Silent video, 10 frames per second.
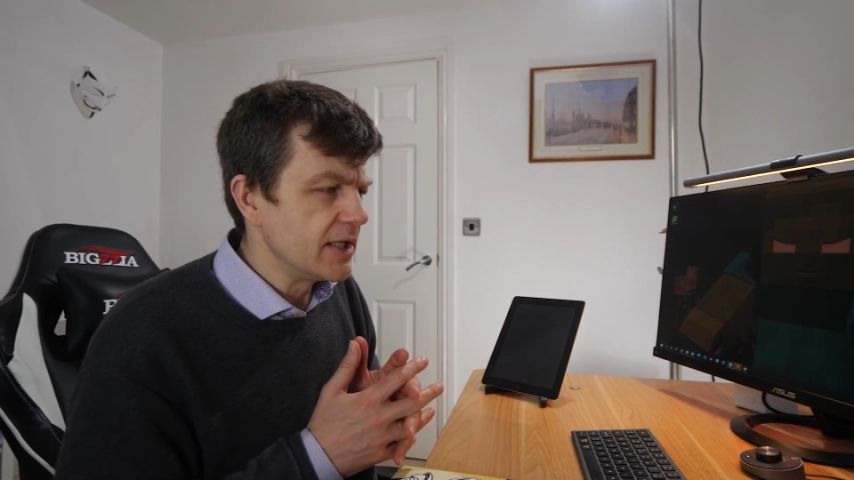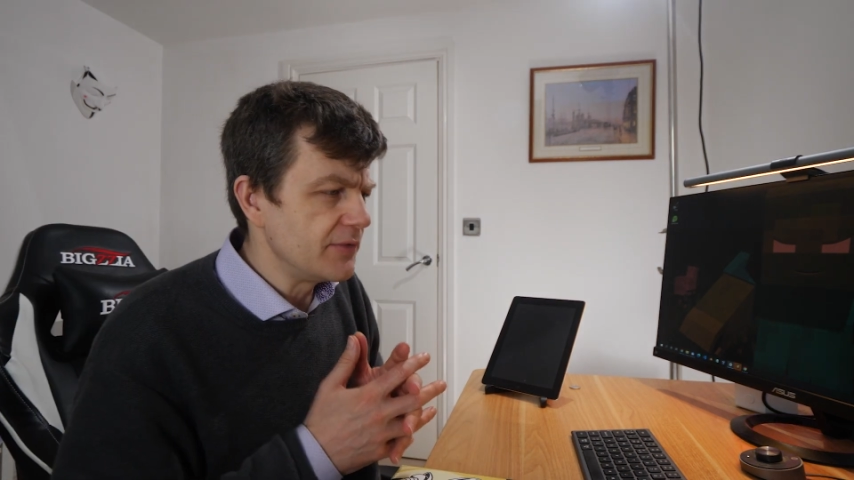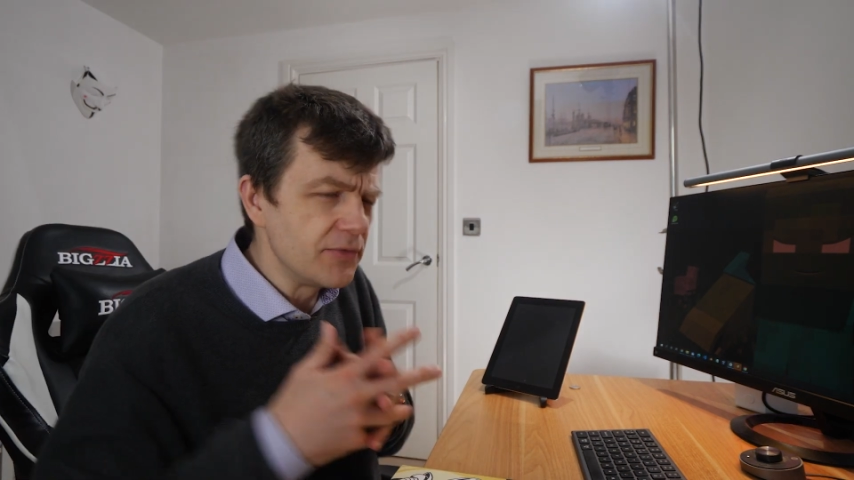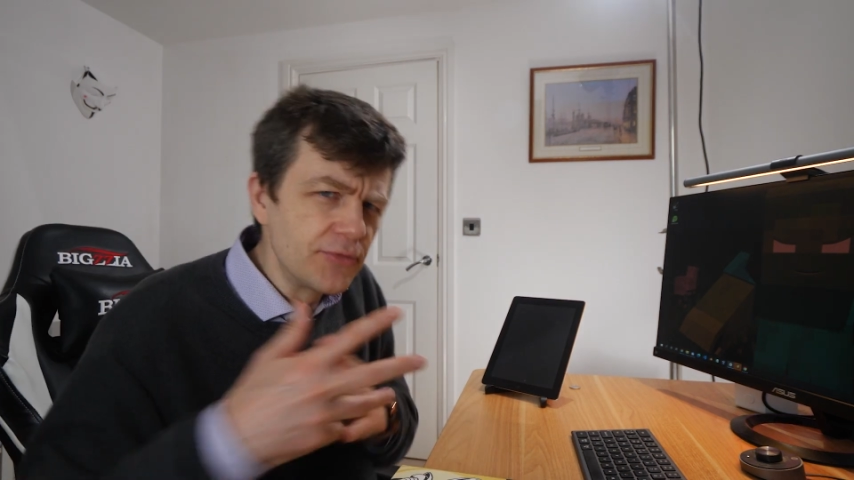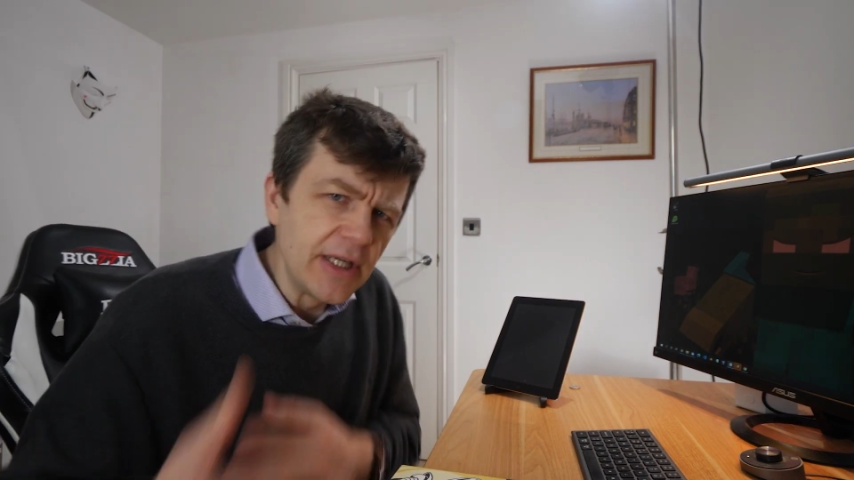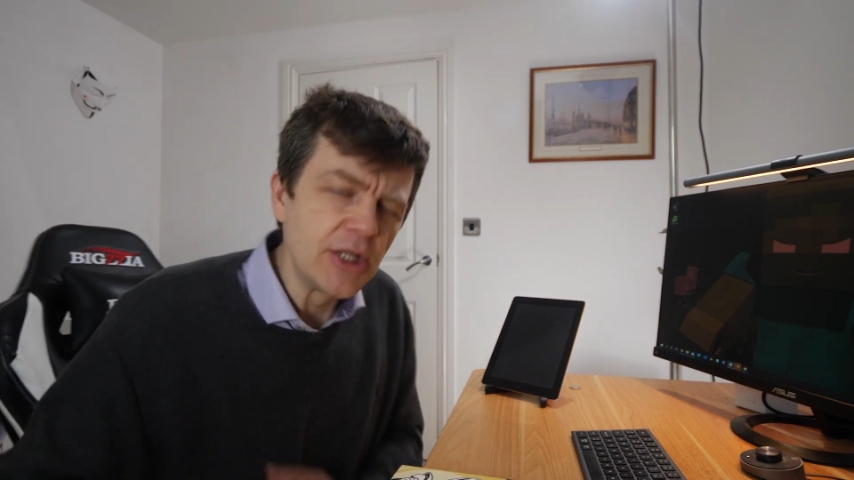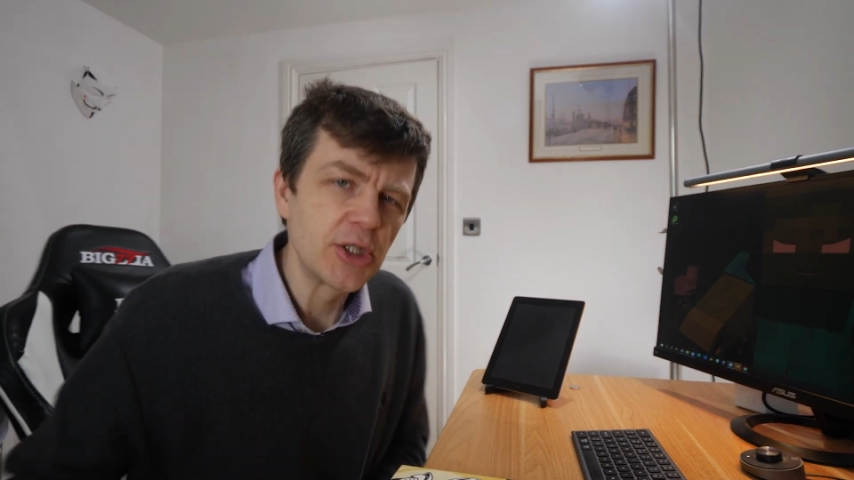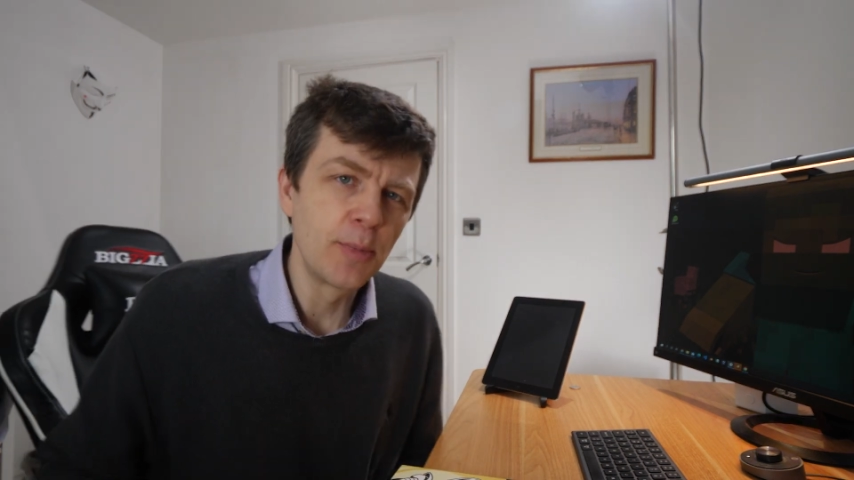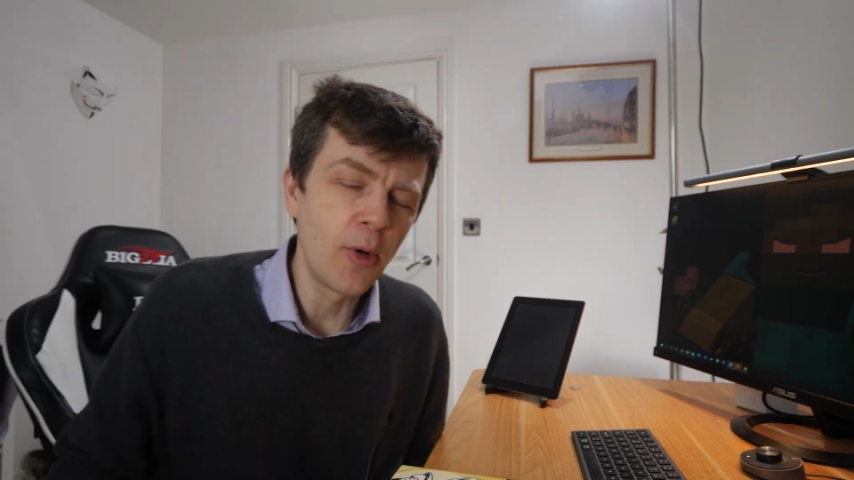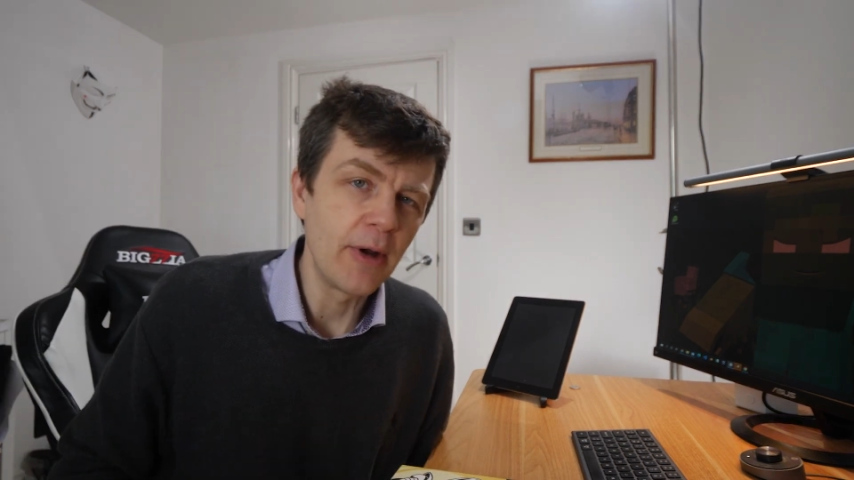if you've
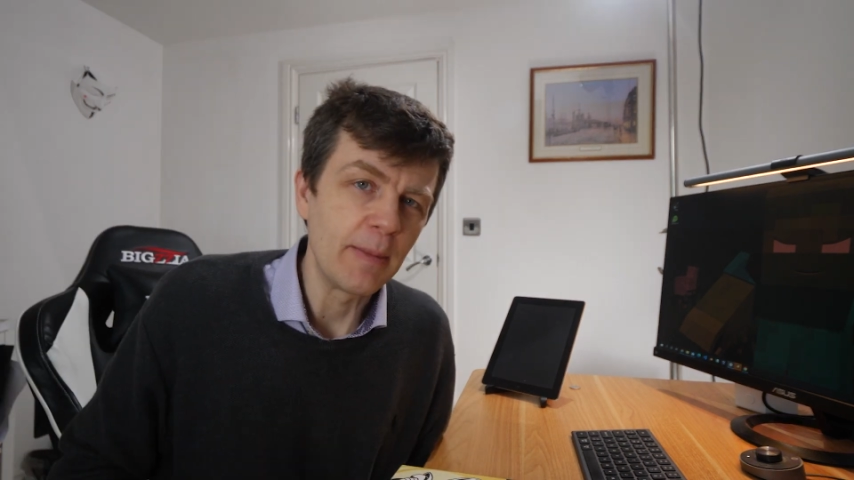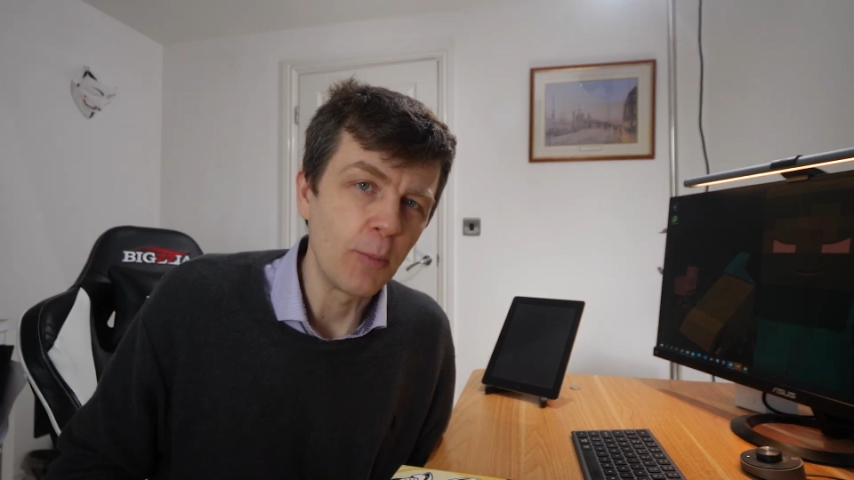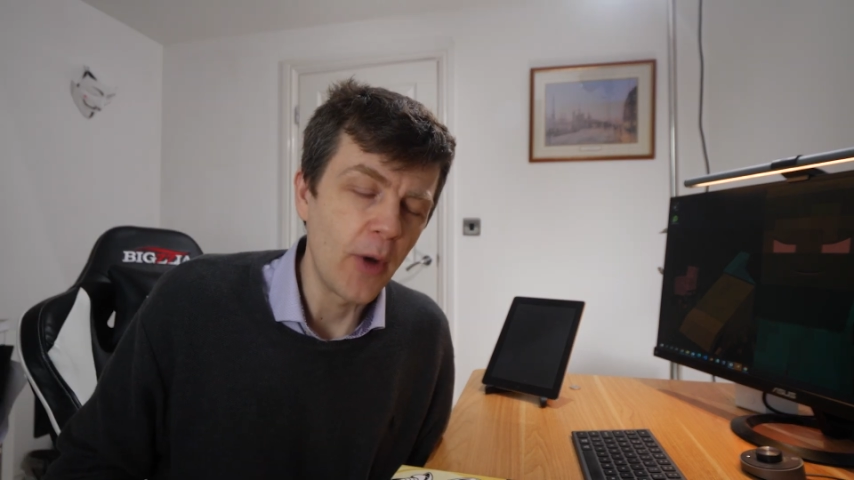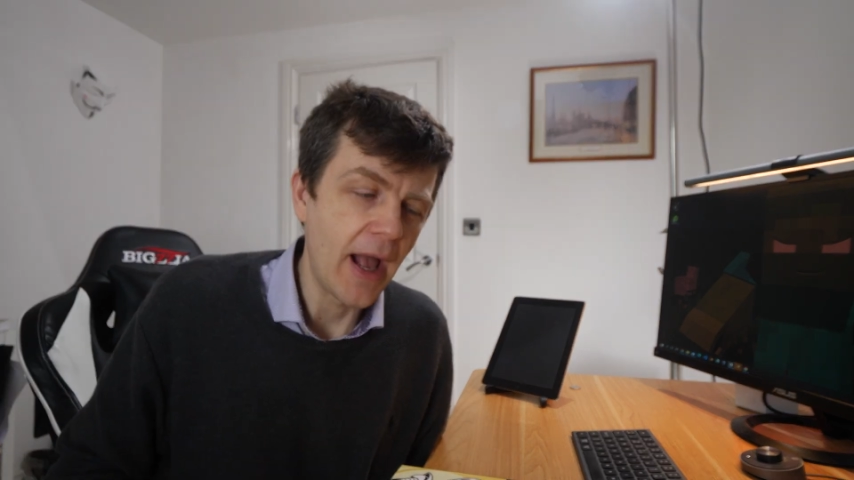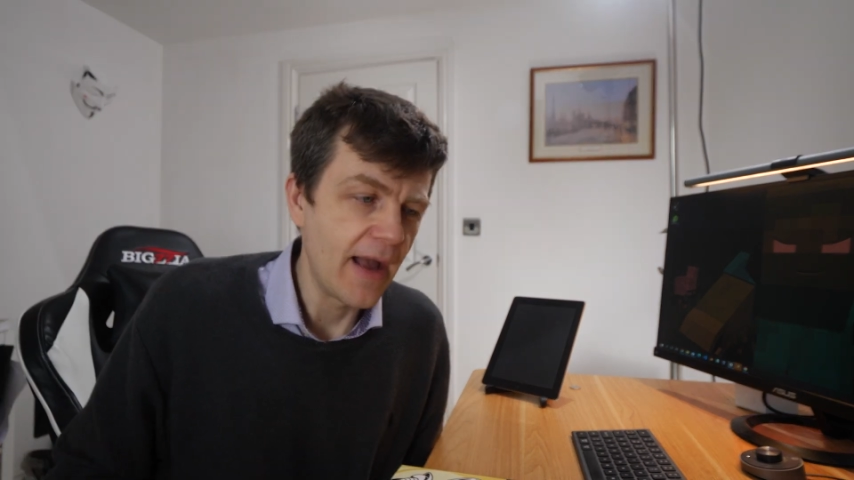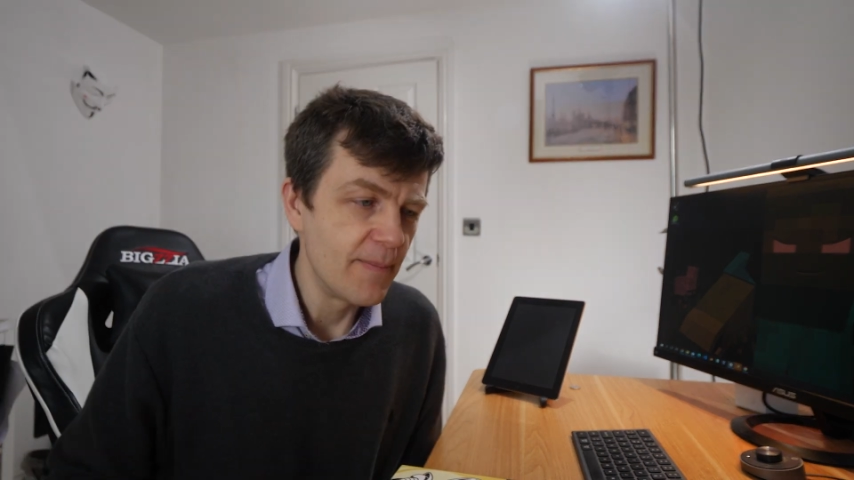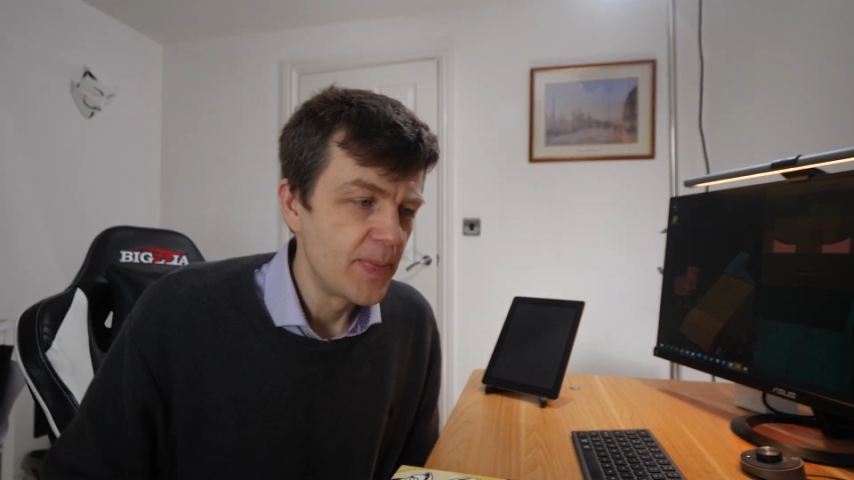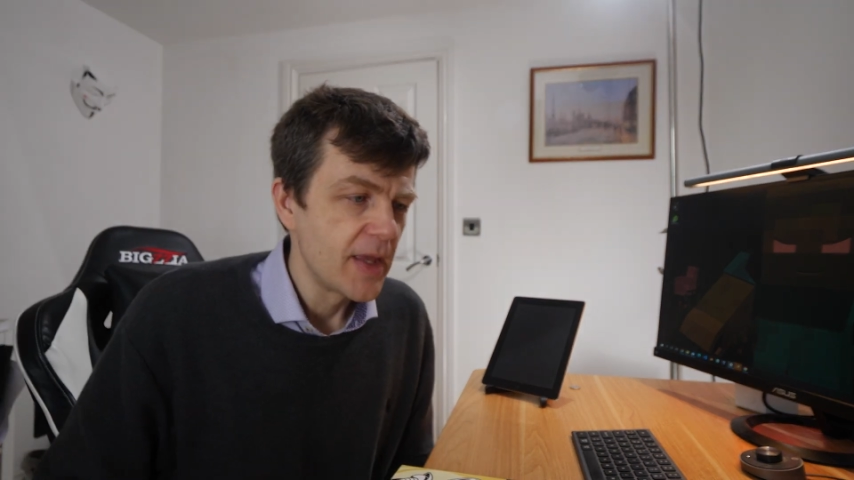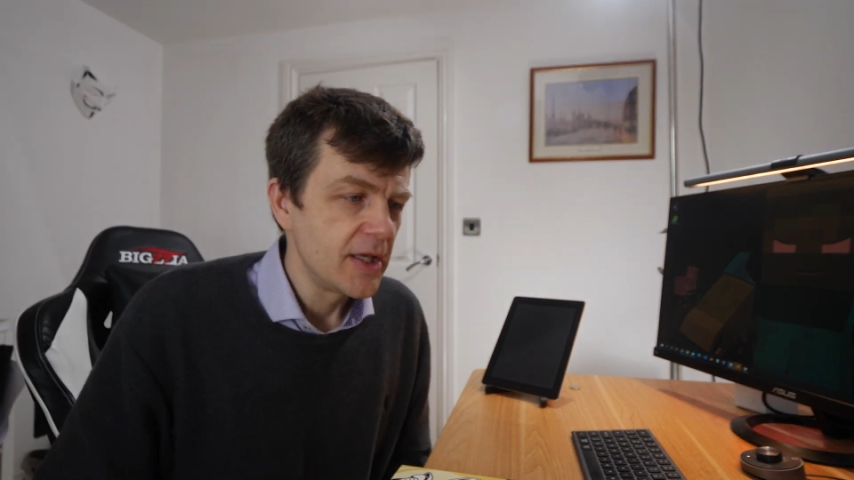reached the point where